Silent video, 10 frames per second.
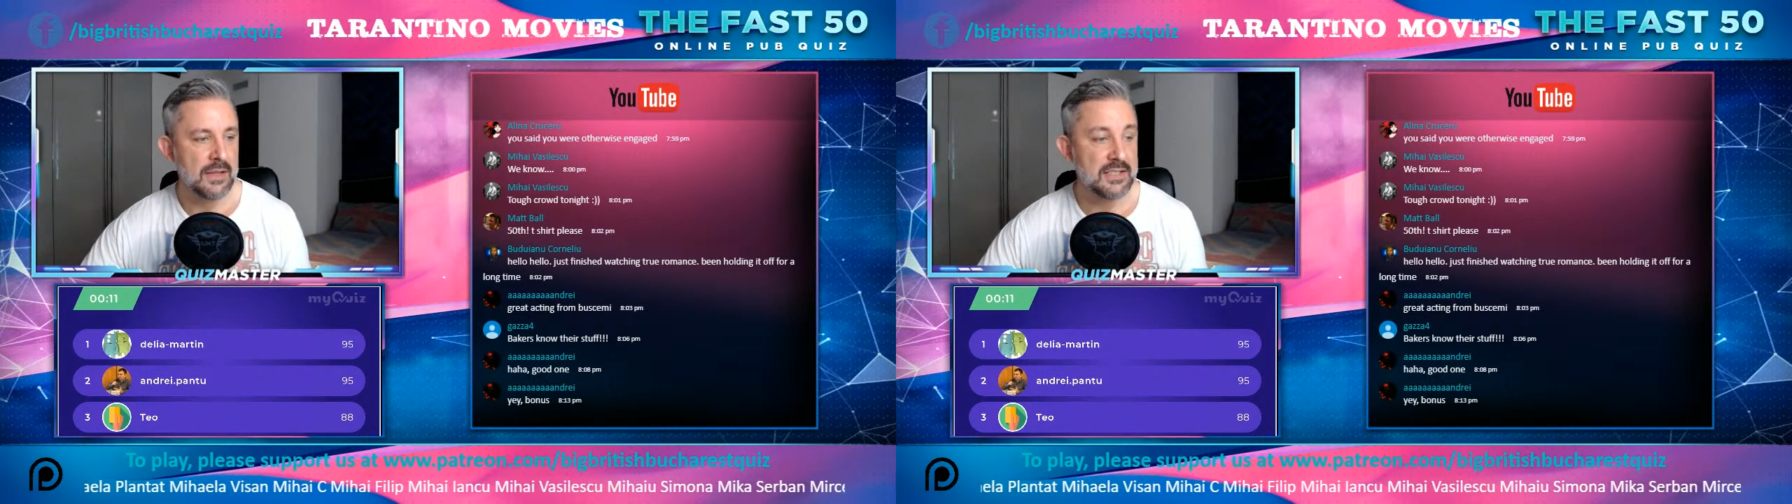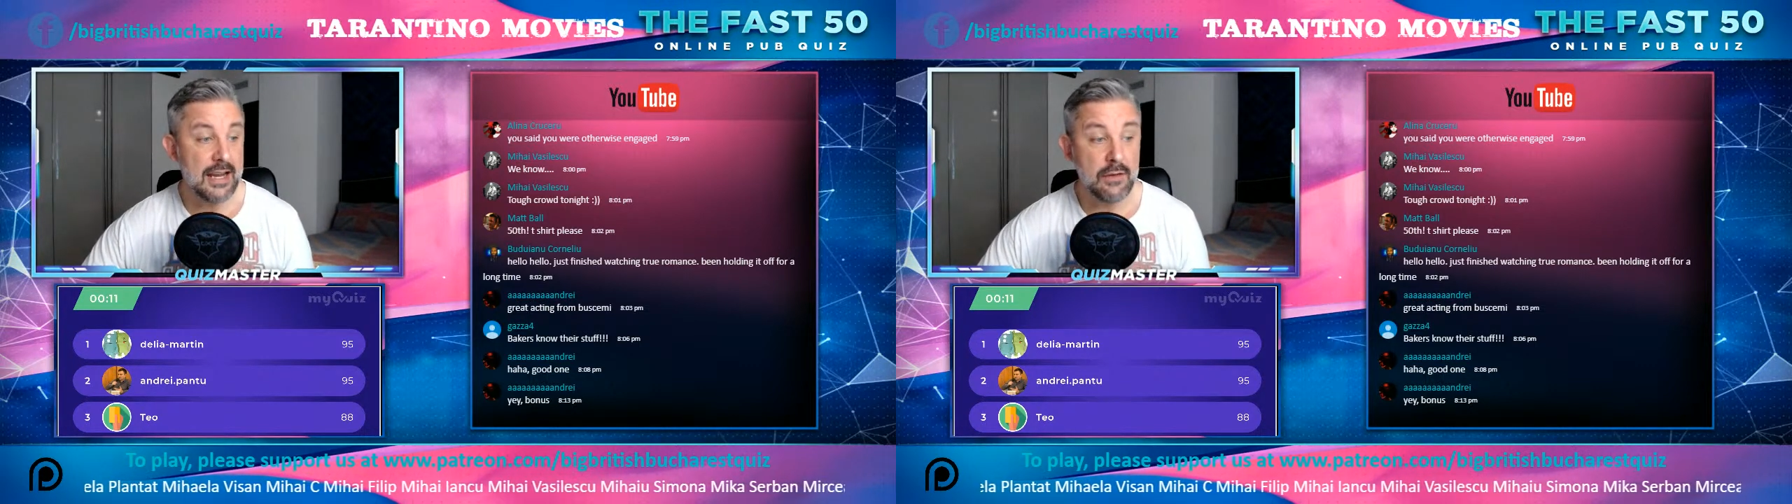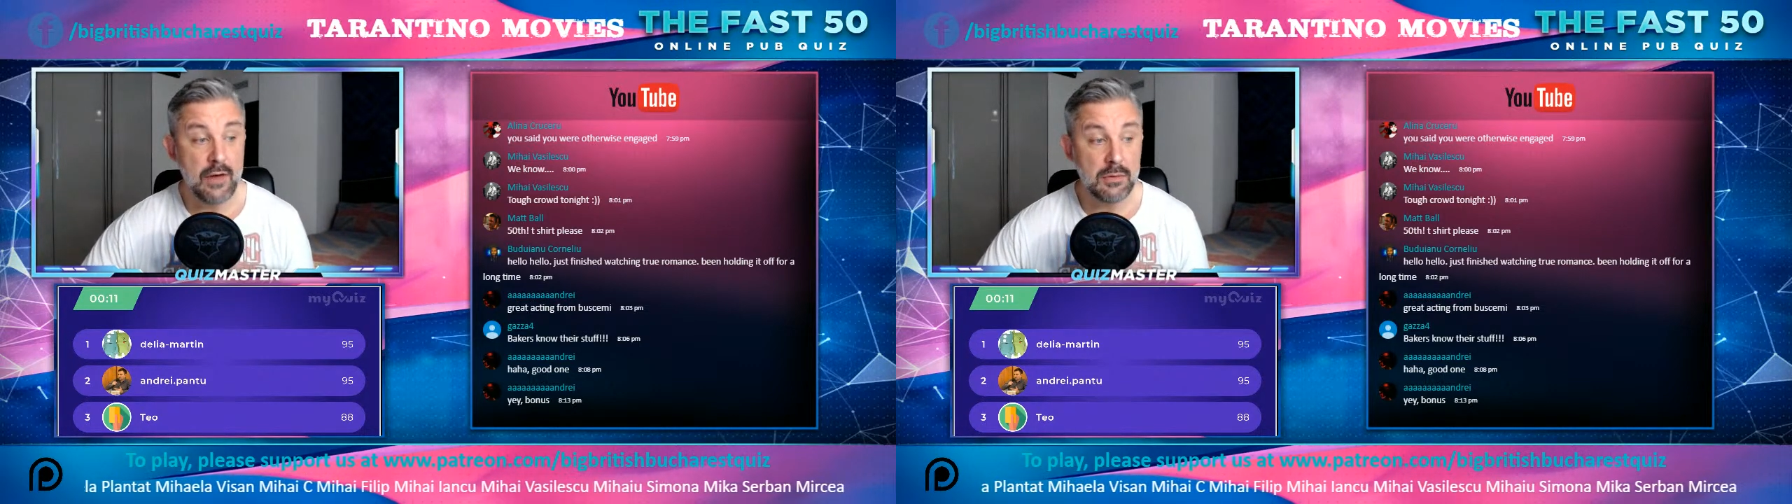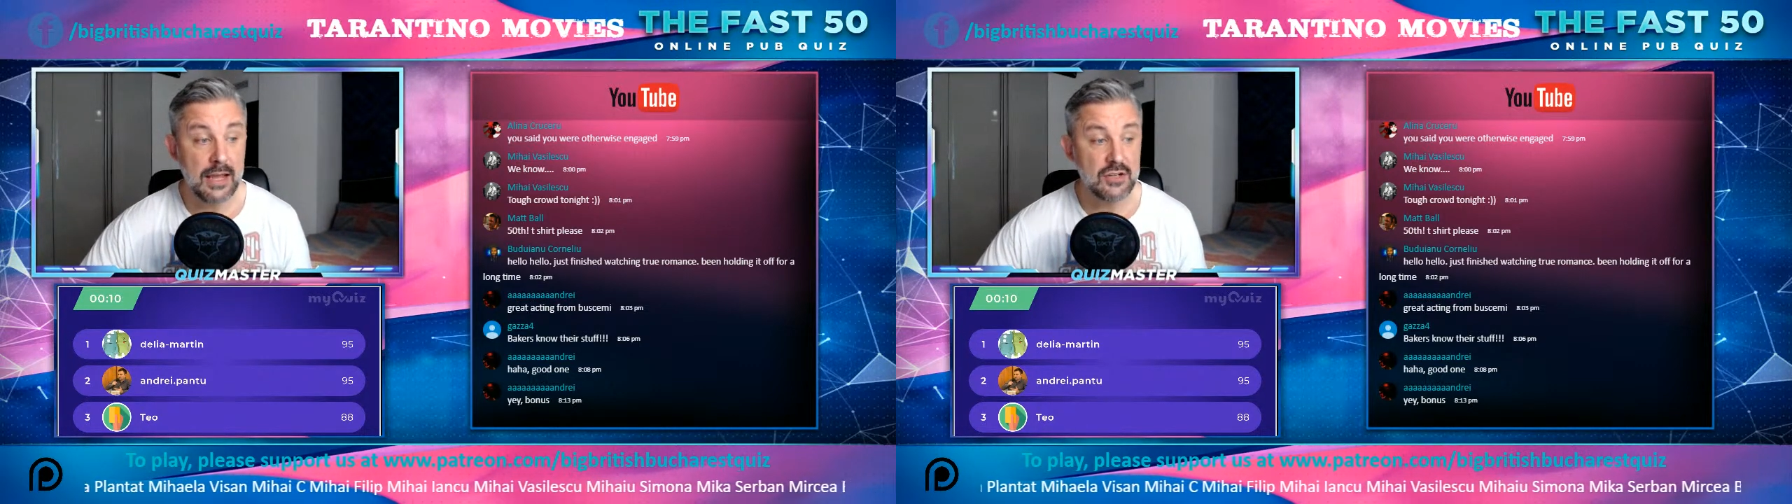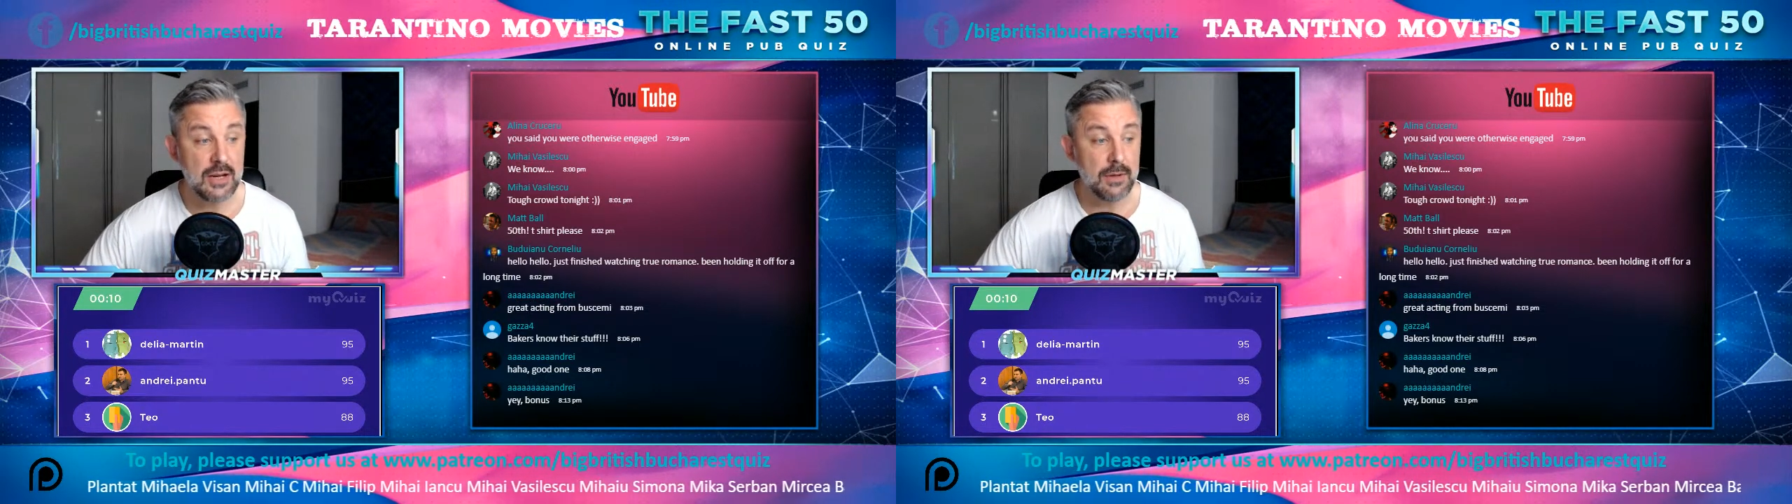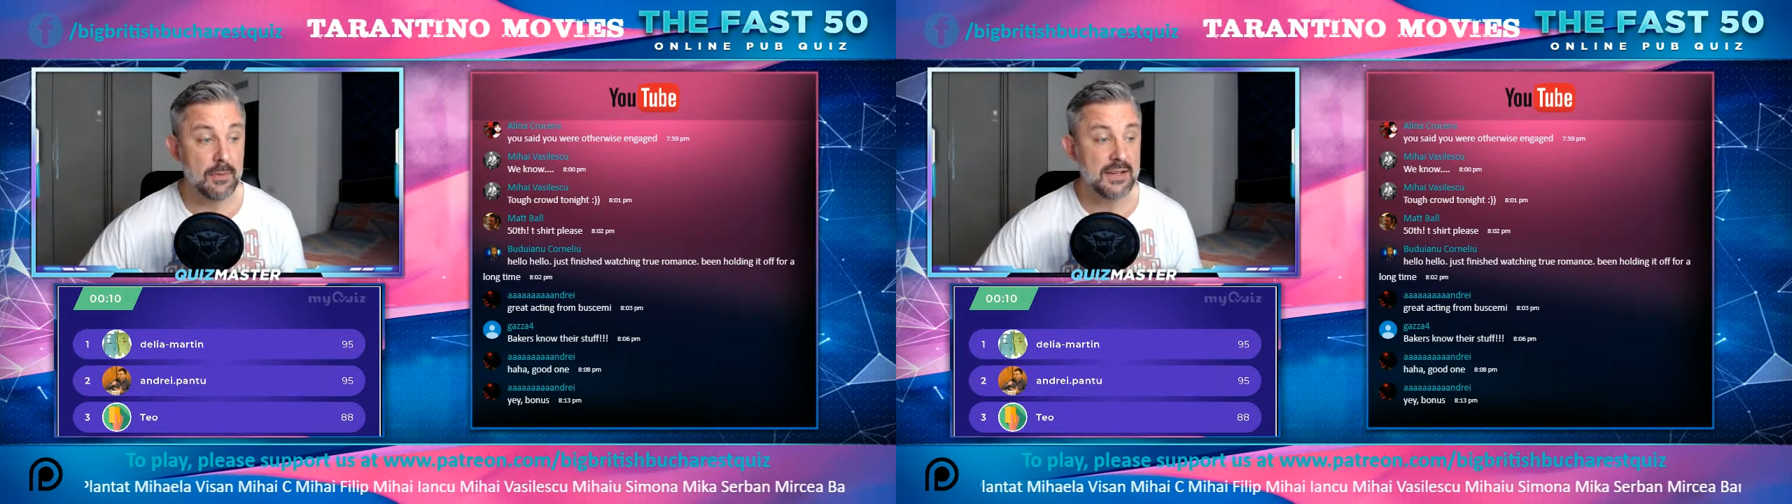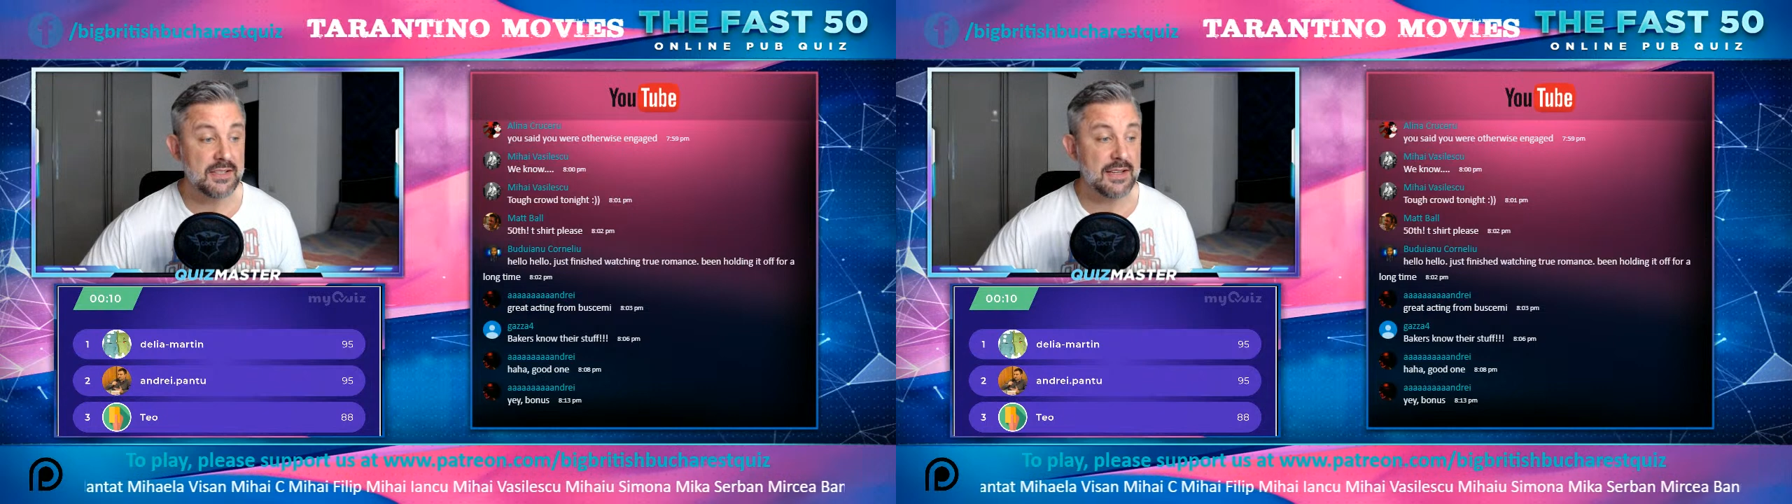Teo, though, catching up a little bit,